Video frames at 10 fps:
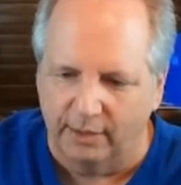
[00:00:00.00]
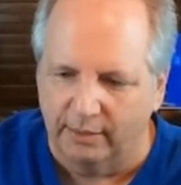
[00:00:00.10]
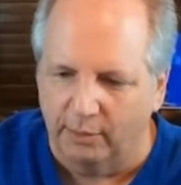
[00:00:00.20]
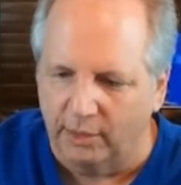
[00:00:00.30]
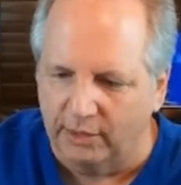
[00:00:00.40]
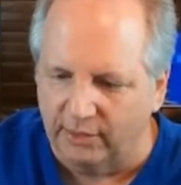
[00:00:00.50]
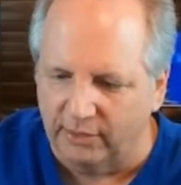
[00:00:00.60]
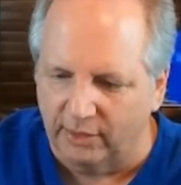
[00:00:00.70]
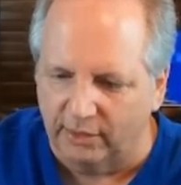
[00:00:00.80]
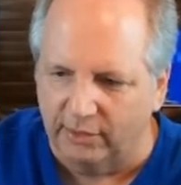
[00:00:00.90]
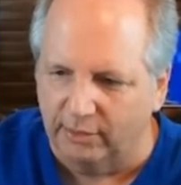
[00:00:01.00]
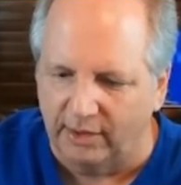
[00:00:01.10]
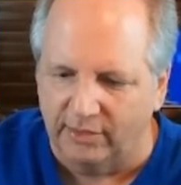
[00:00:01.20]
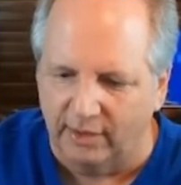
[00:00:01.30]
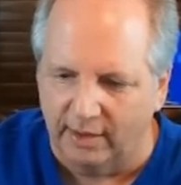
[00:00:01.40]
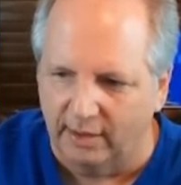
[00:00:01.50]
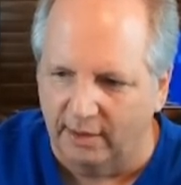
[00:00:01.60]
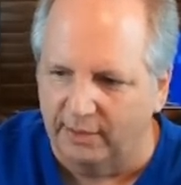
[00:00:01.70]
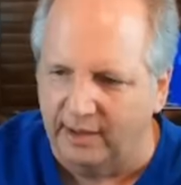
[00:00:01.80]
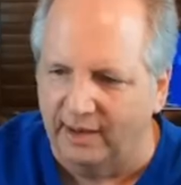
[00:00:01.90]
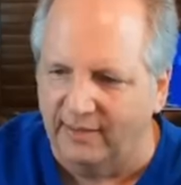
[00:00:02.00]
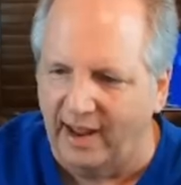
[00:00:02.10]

the one you just took the screenshot of, and hit